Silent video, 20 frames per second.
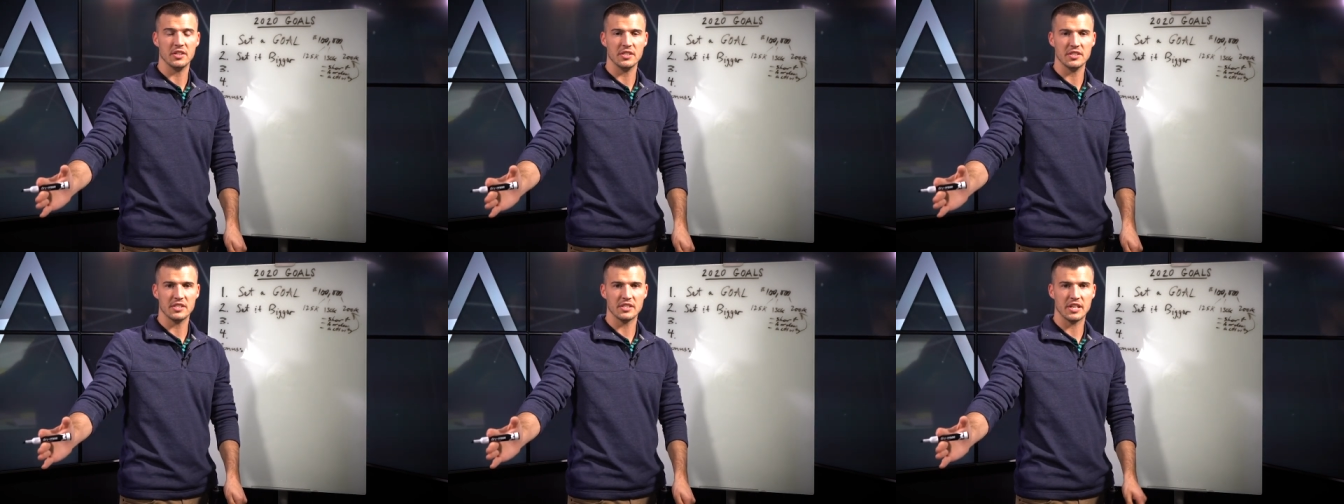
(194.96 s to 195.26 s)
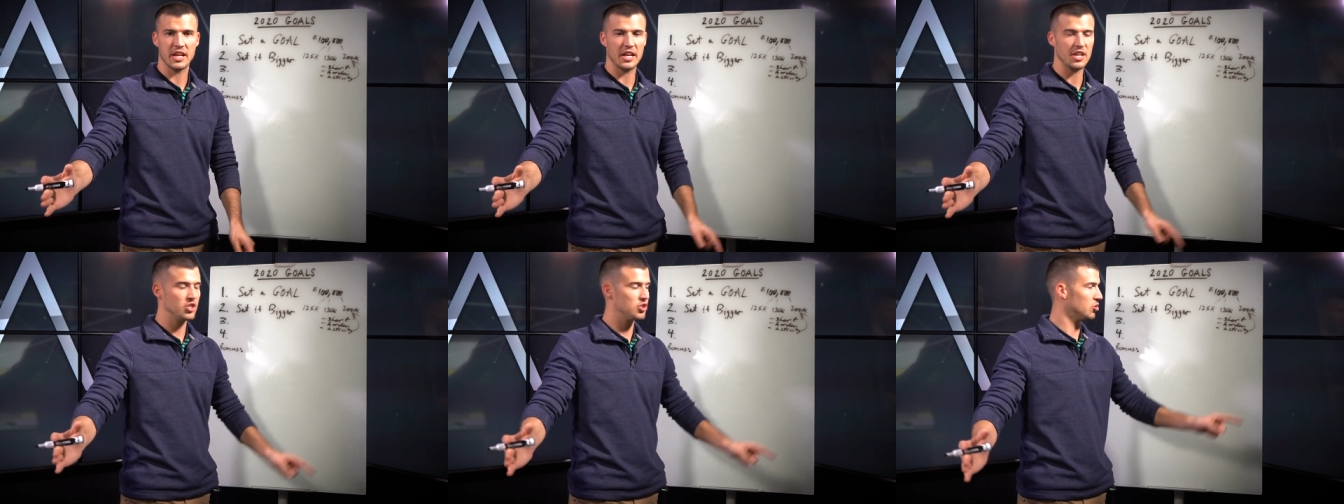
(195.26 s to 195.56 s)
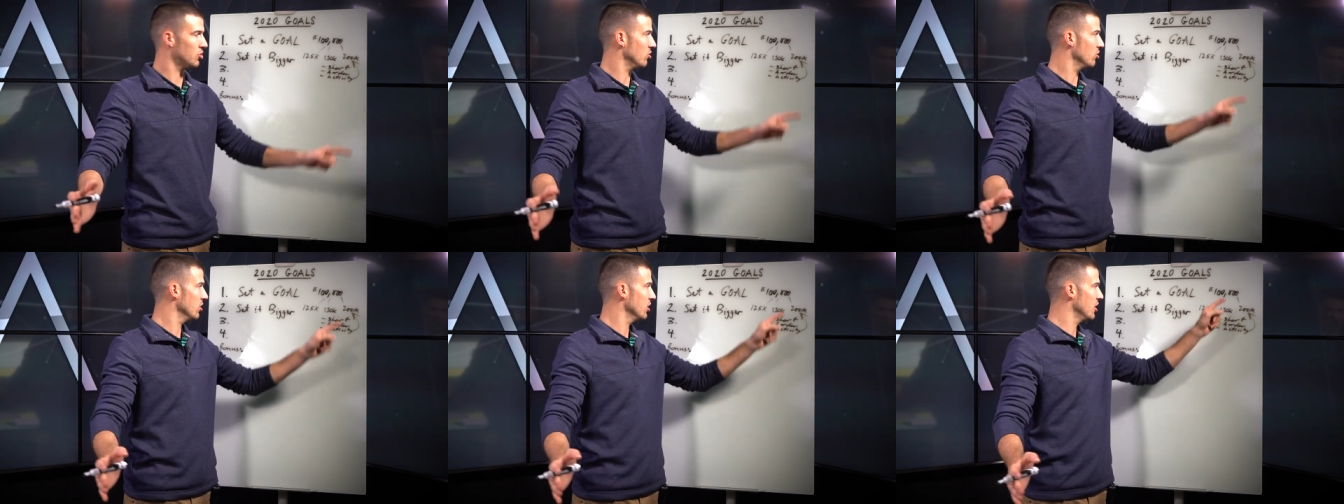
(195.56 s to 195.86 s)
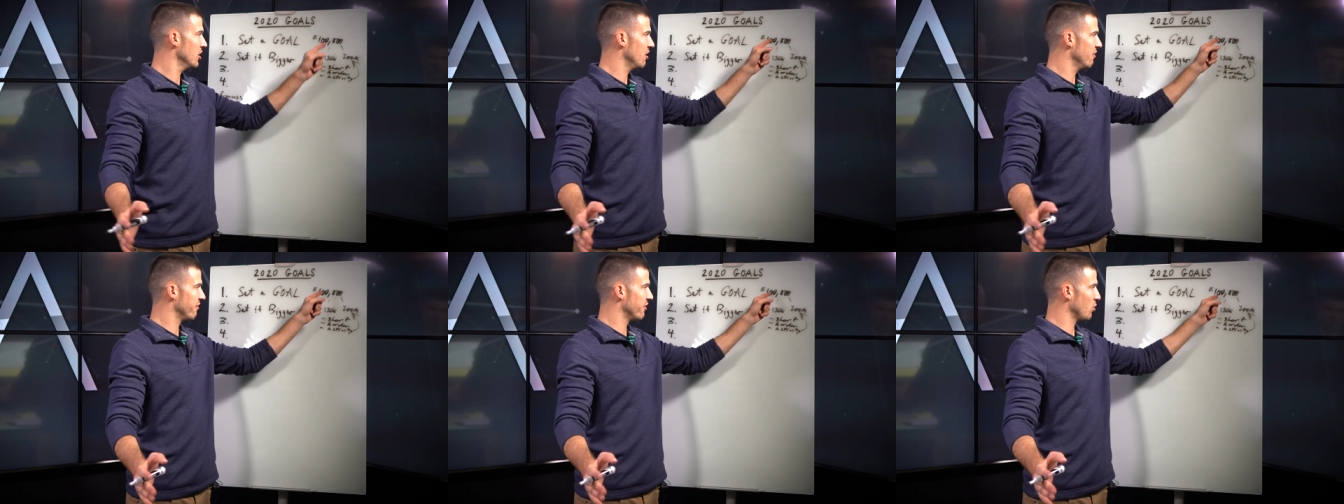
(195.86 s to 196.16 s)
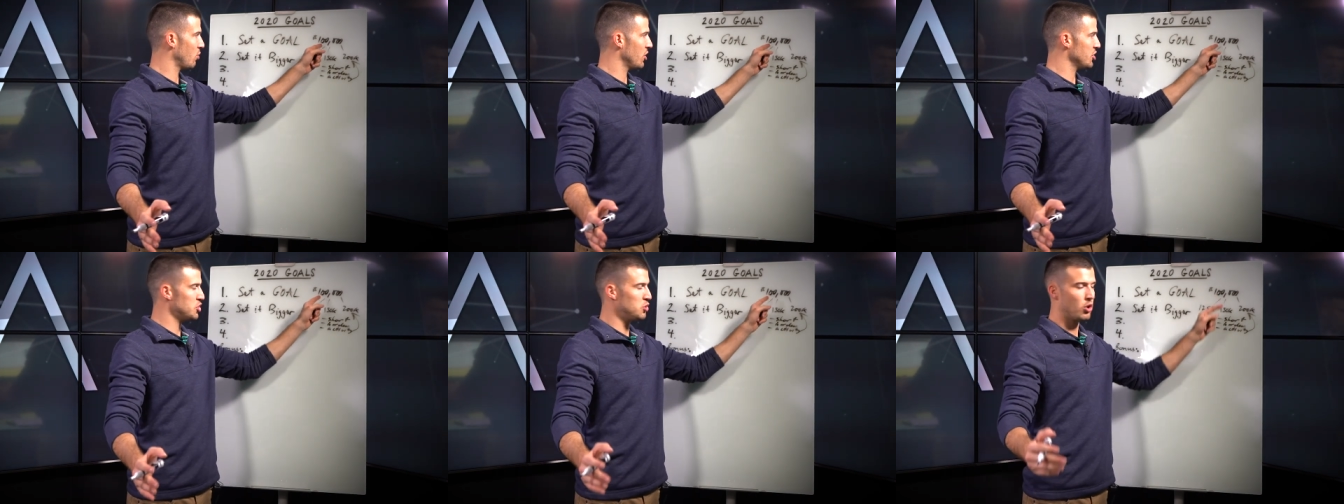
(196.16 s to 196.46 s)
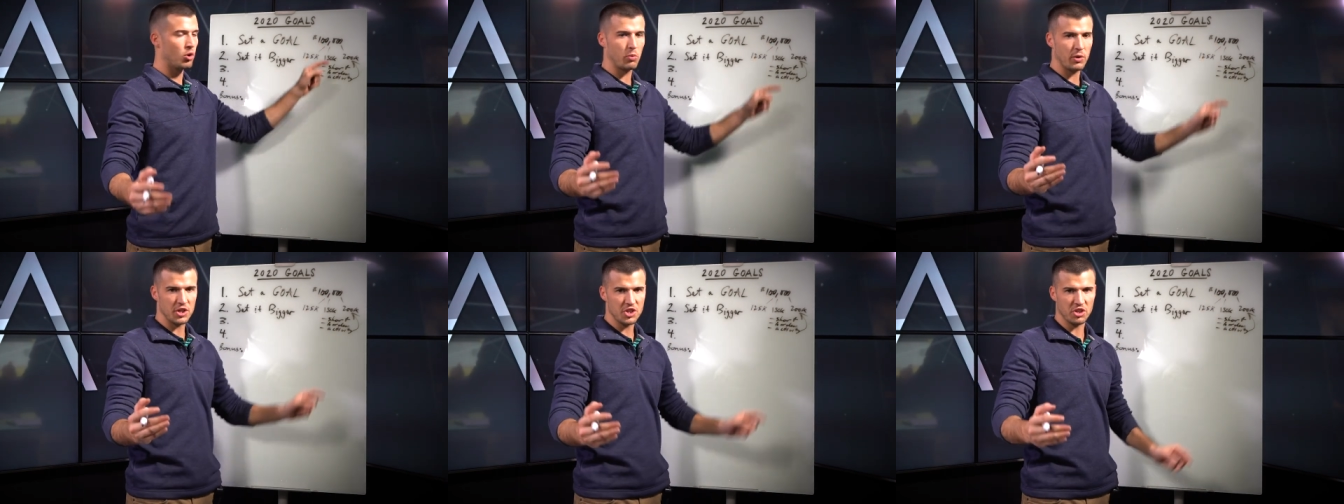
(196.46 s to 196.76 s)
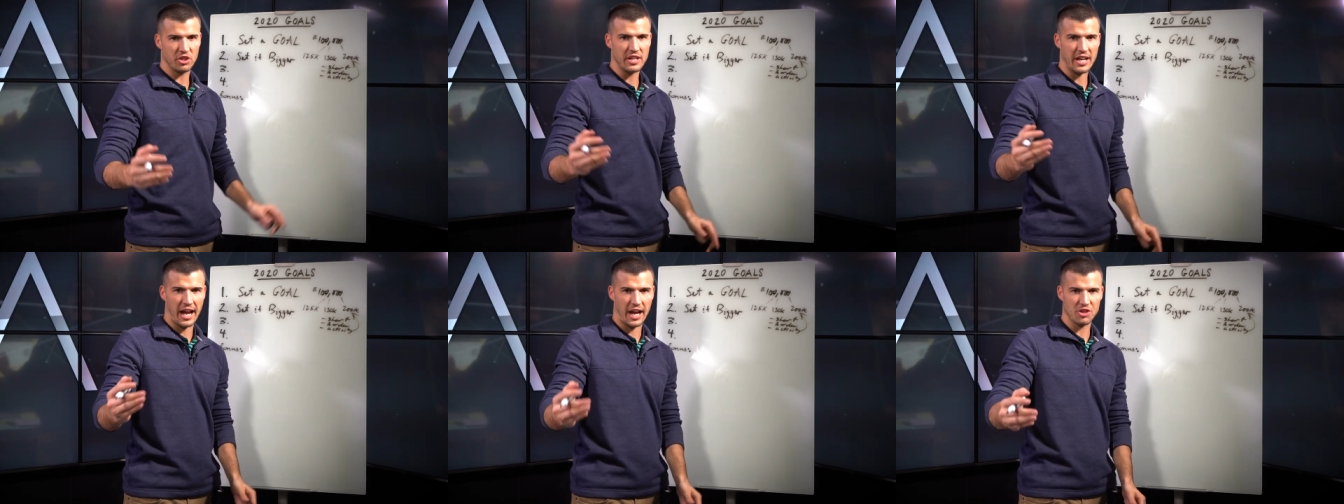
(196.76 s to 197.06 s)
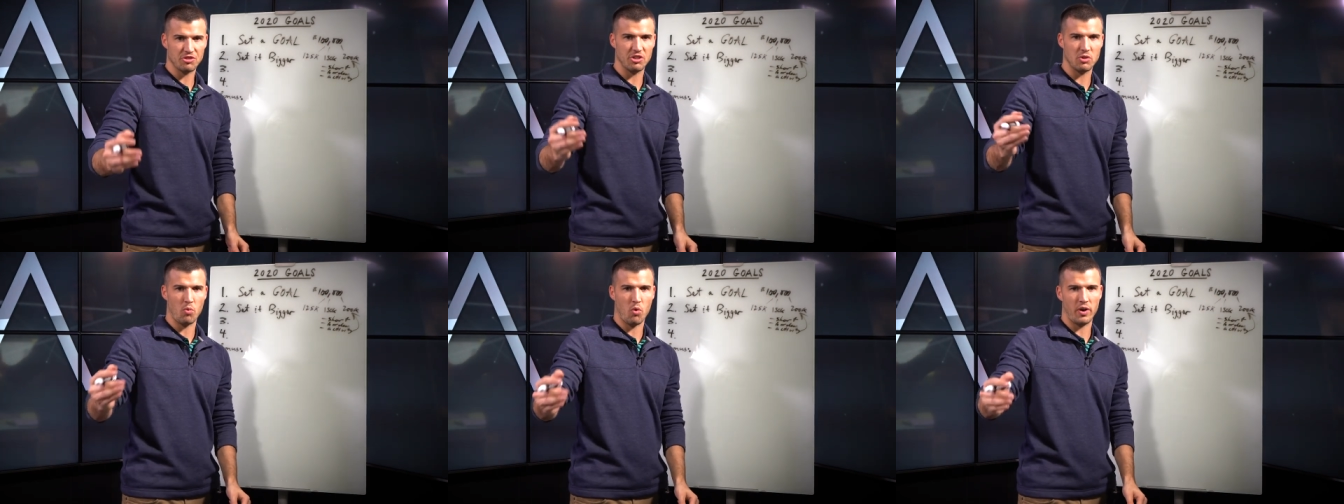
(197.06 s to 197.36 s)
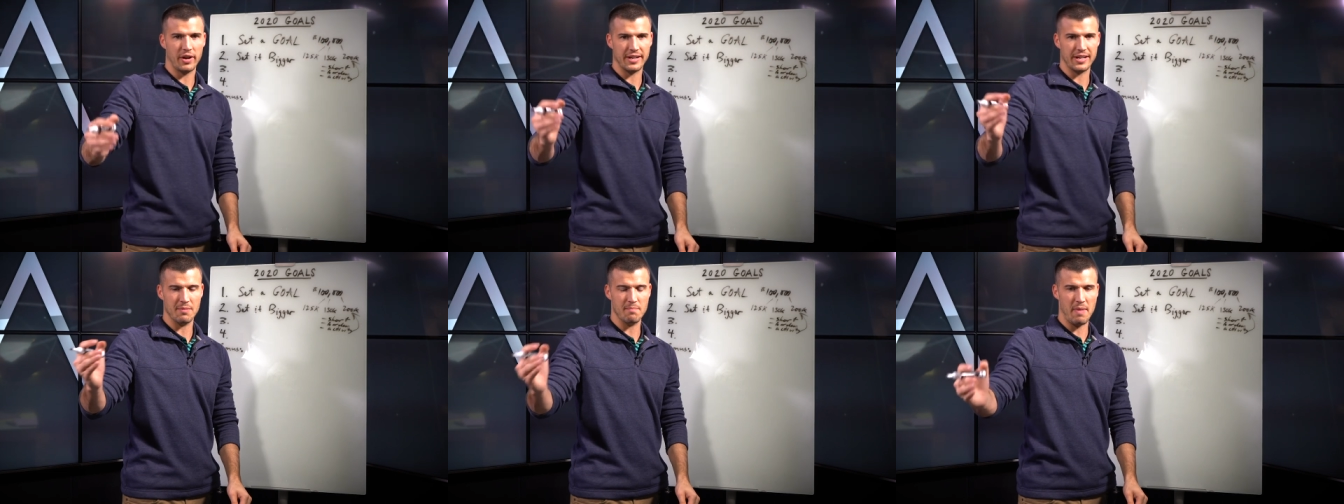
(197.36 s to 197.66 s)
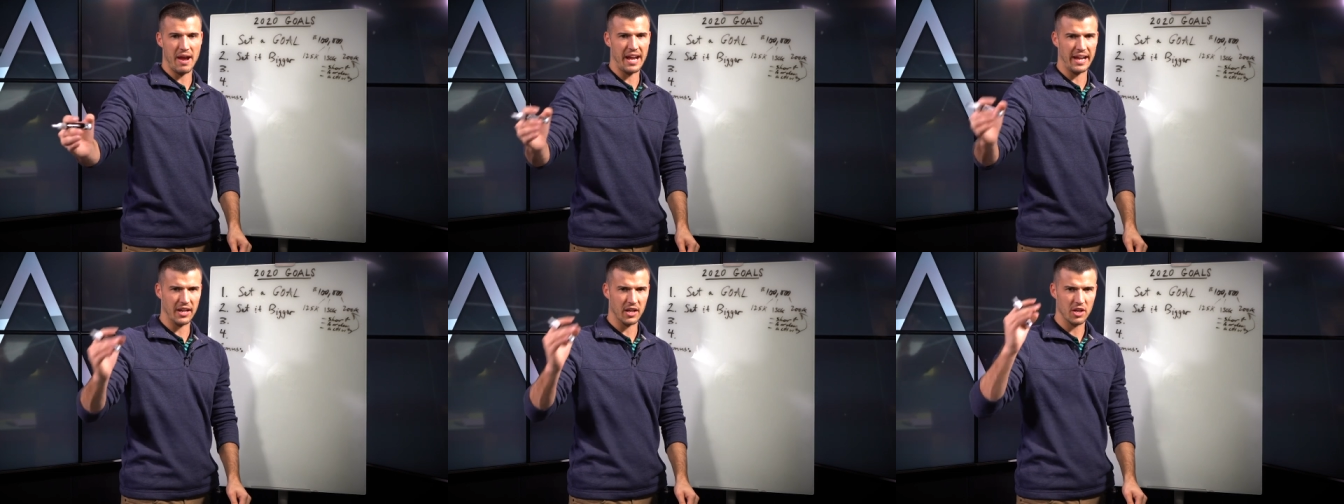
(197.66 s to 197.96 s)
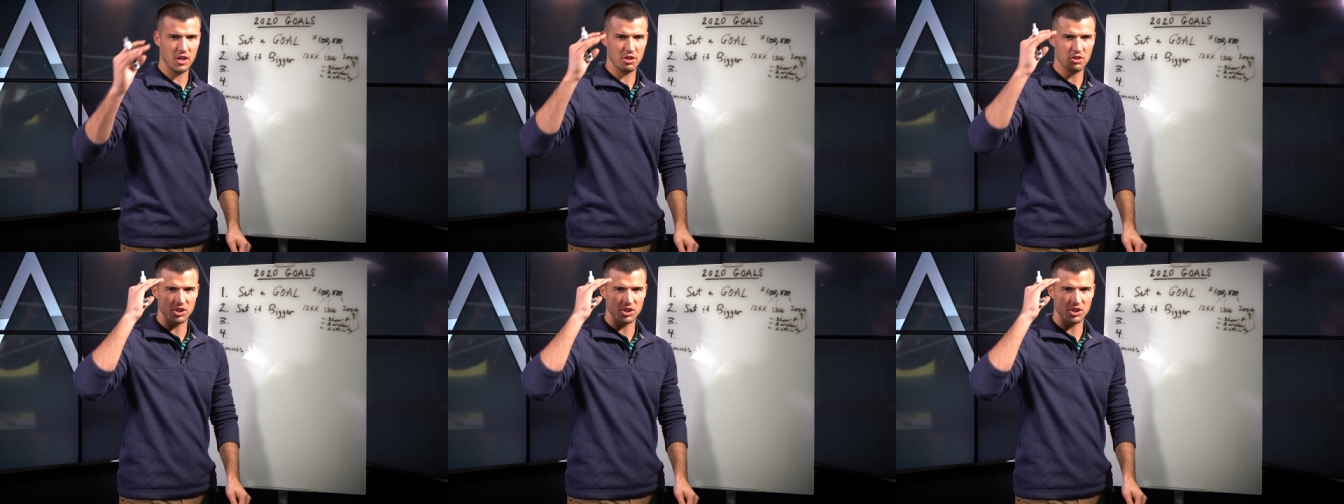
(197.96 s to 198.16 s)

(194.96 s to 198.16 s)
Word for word: schedule for what you're originally actually wanting to make.